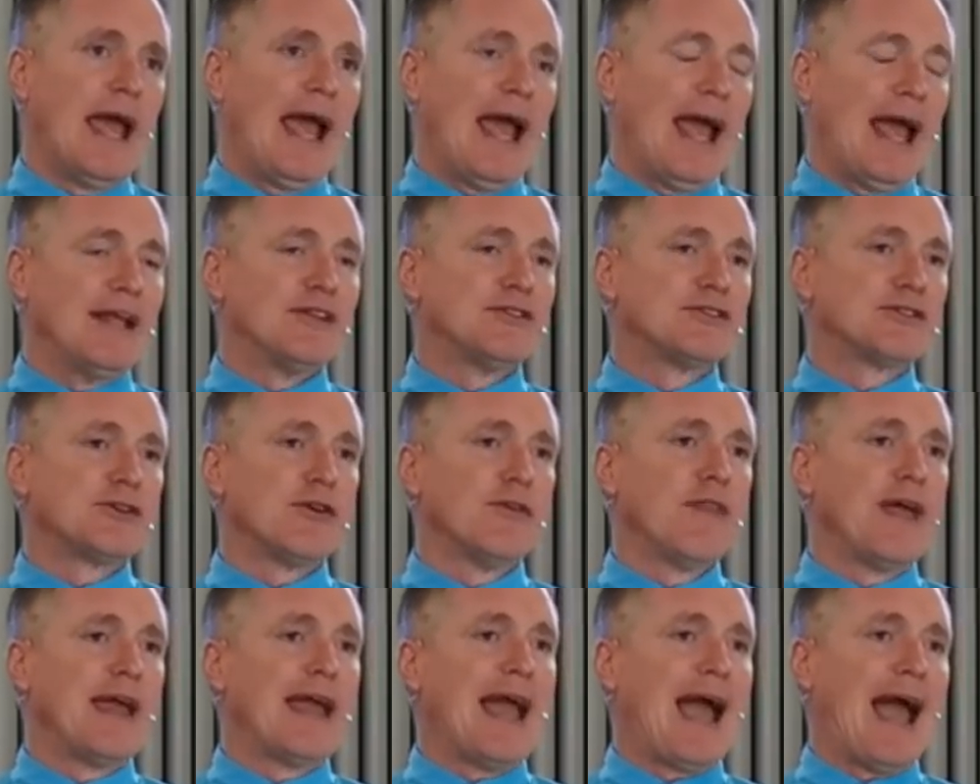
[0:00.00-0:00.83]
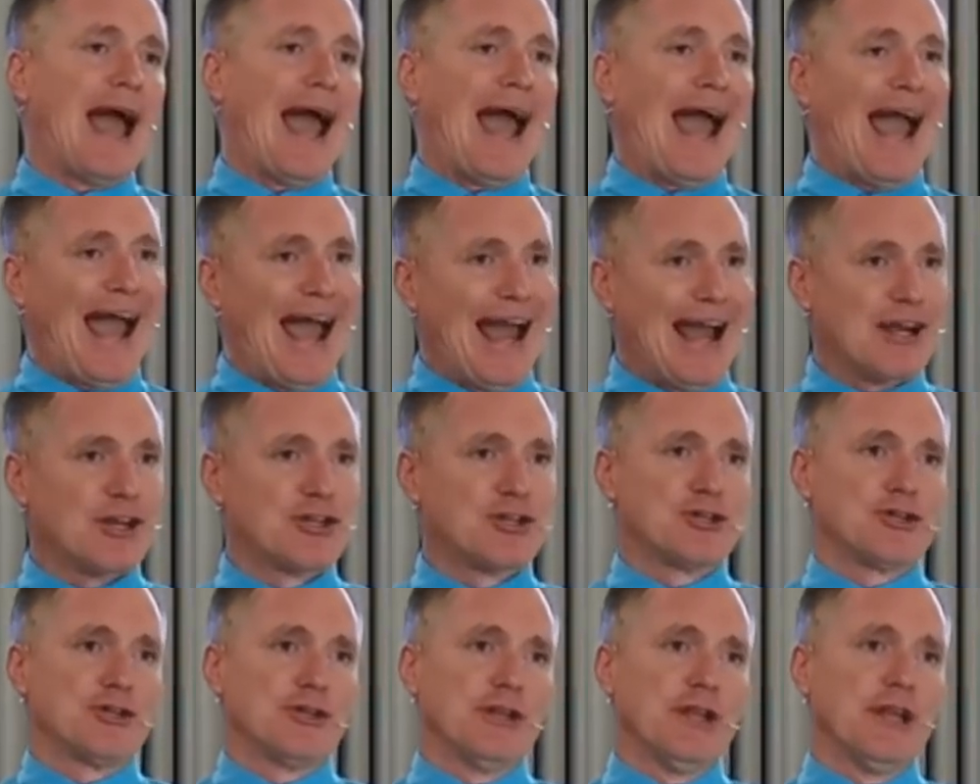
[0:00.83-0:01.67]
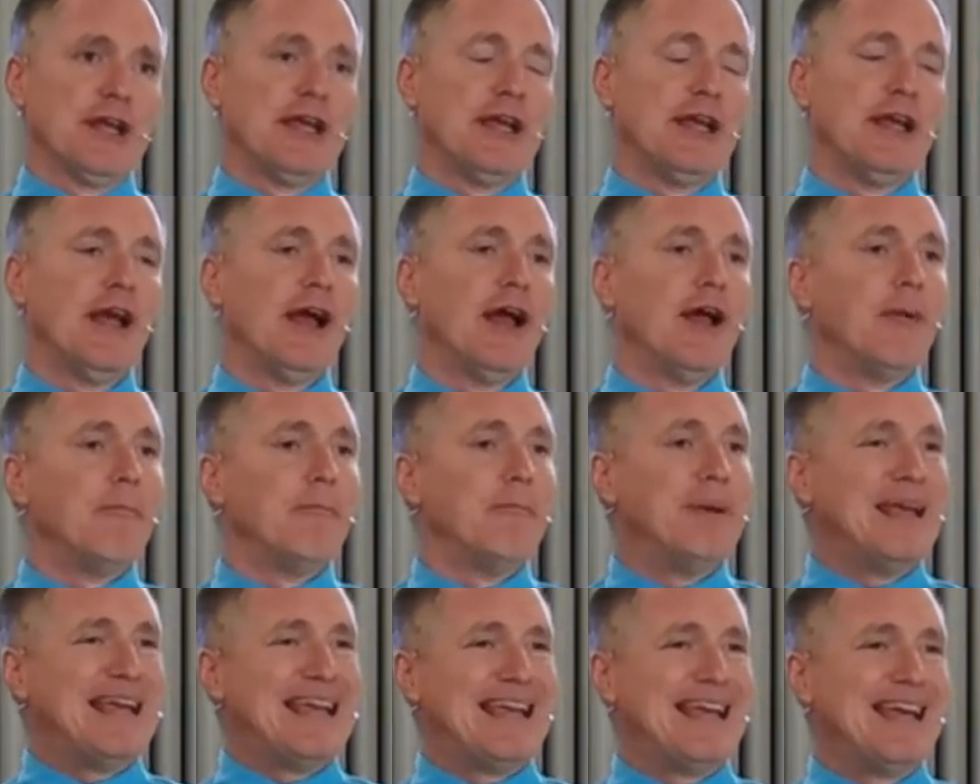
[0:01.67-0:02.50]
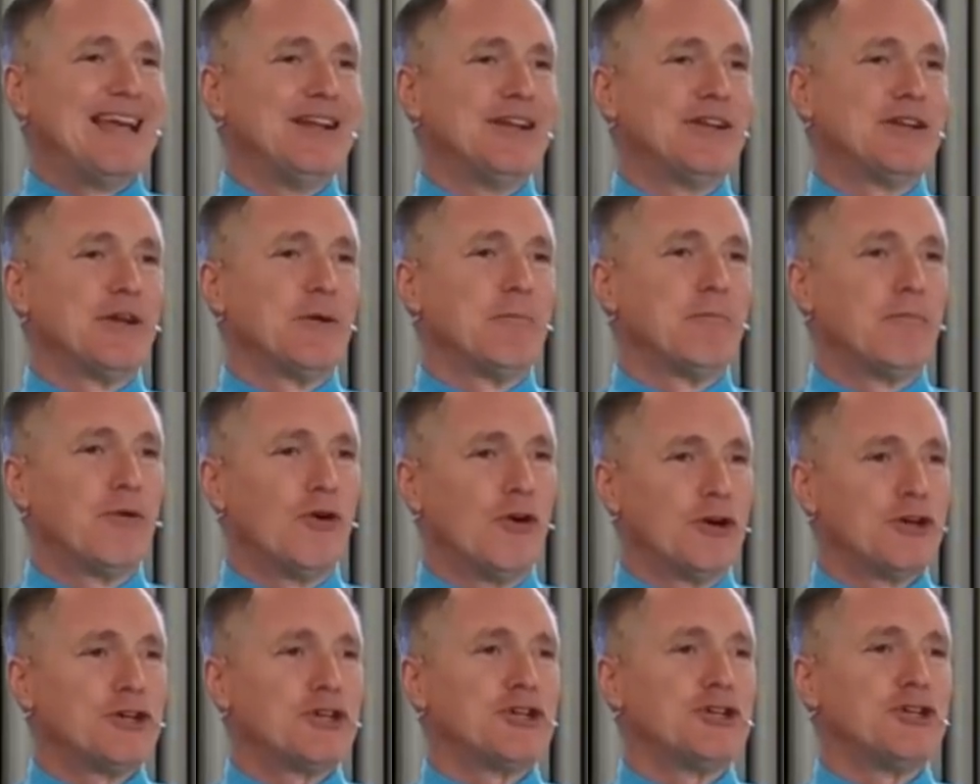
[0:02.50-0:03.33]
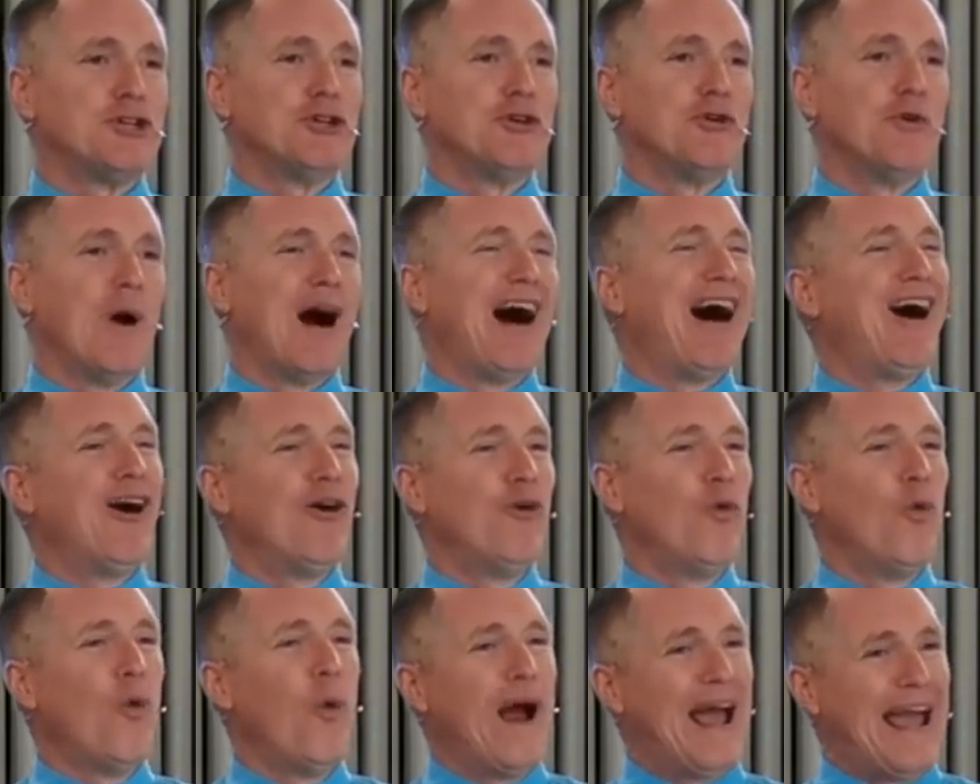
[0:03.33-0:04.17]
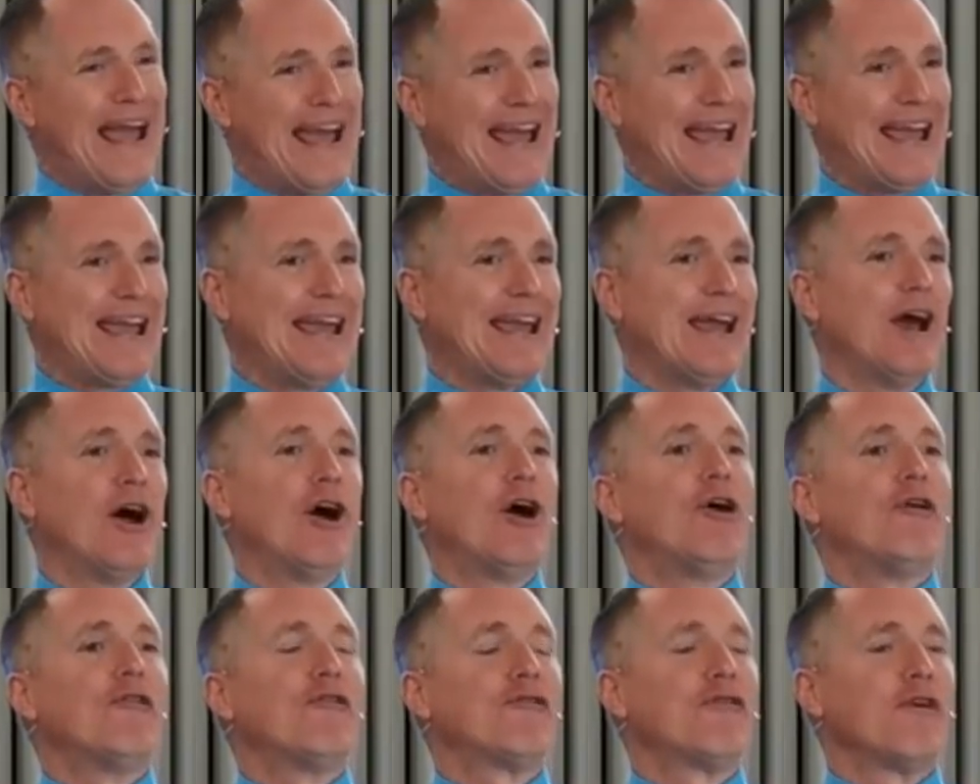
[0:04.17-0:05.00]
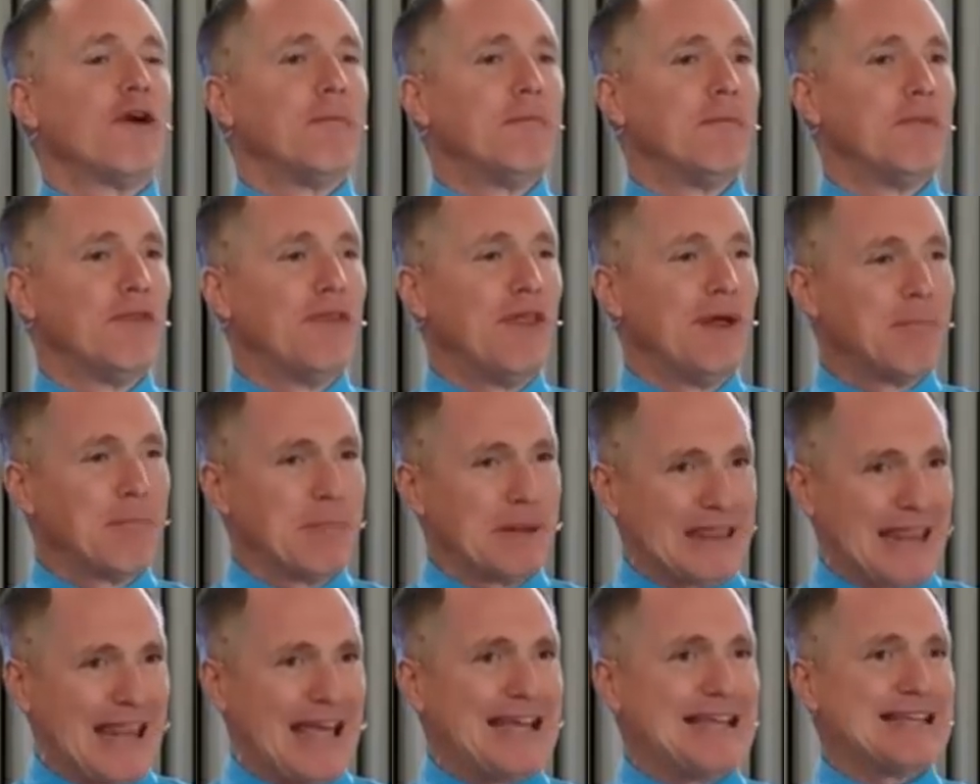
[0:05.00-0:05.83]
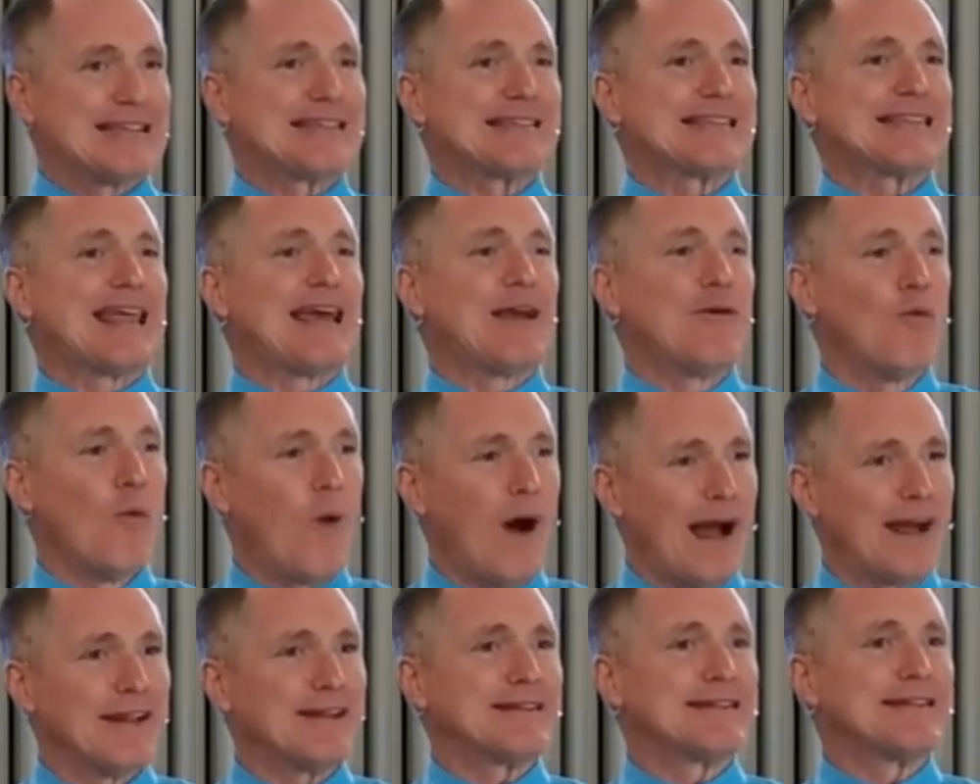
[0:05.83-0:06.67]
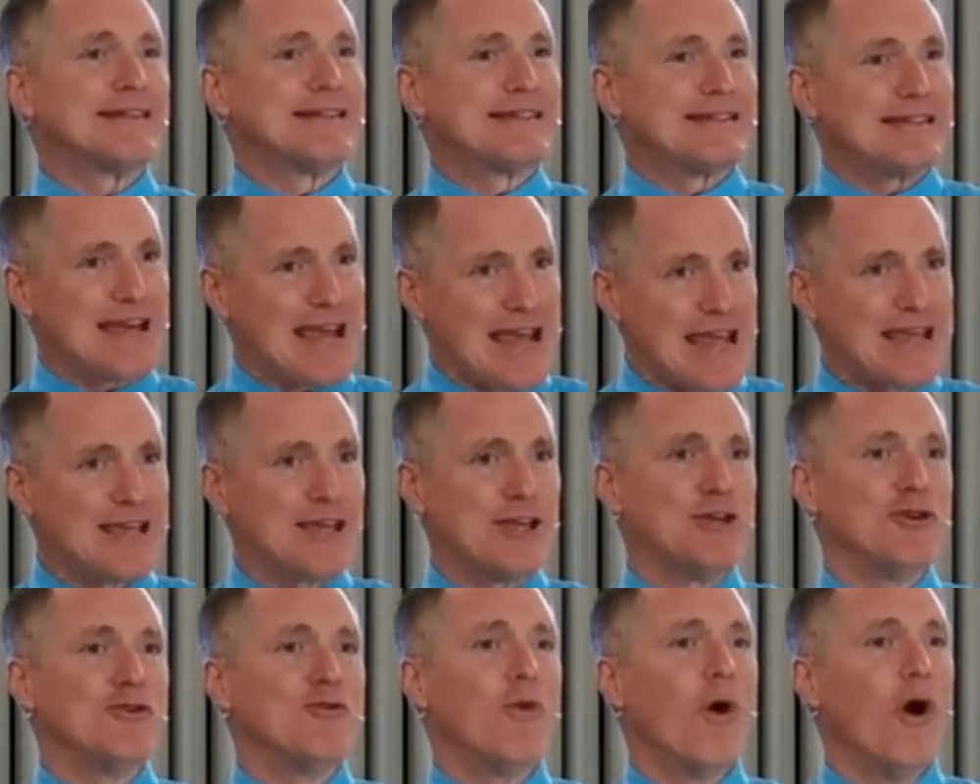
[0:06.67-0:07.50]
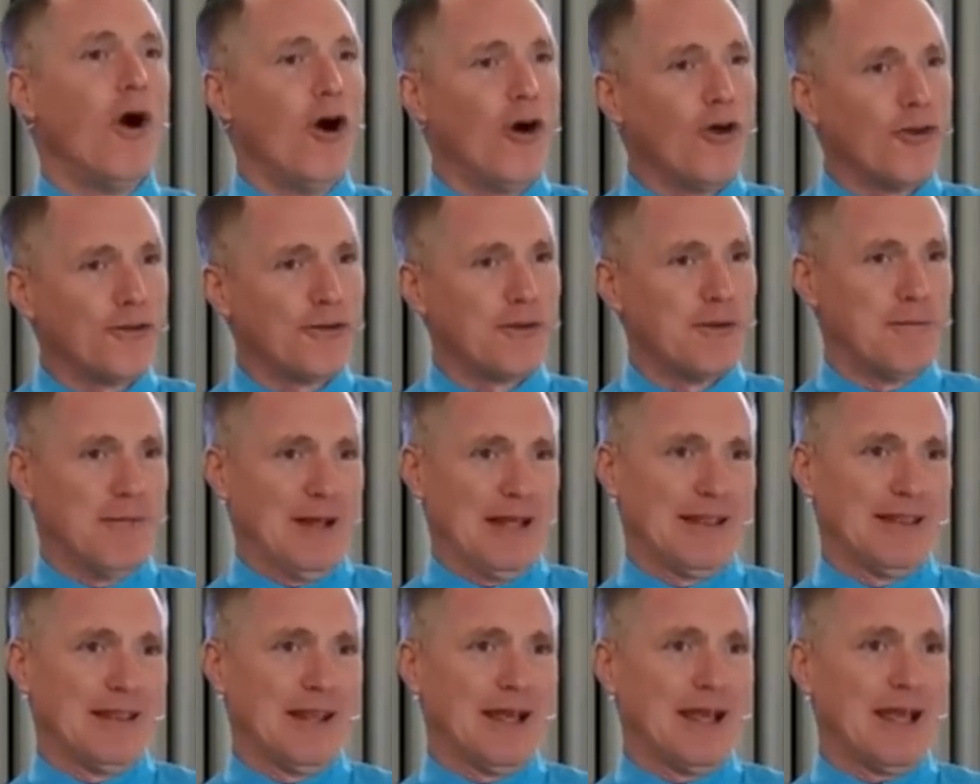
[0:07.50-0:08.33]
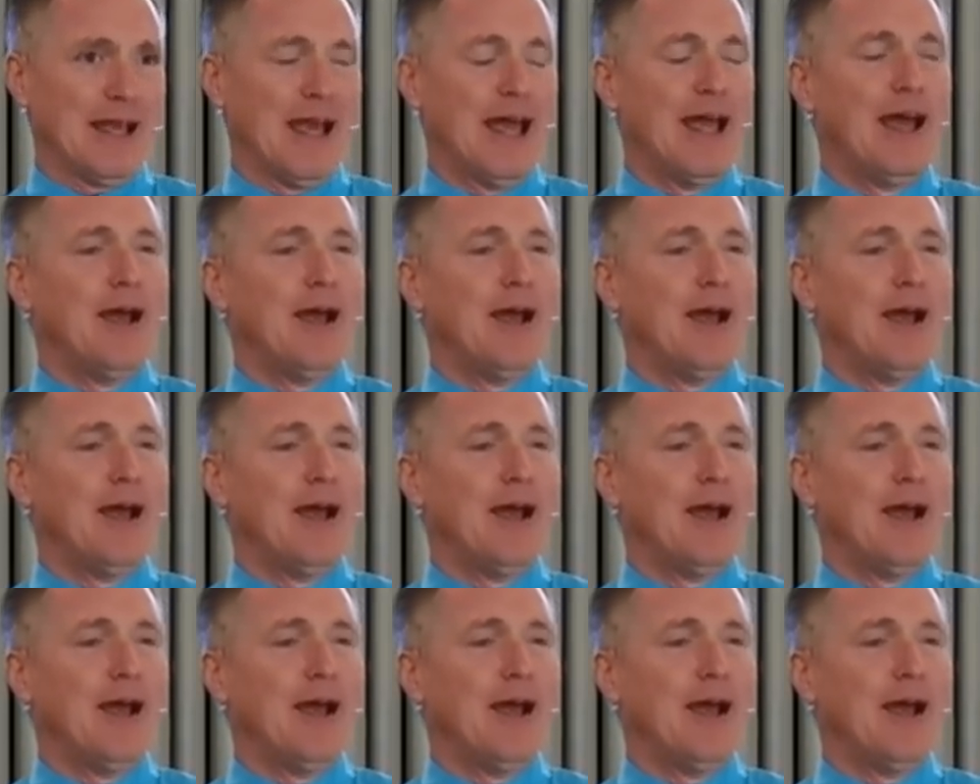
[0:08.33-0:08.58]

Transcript: and so they actually begin to push you away from the place they want to take you ultimately.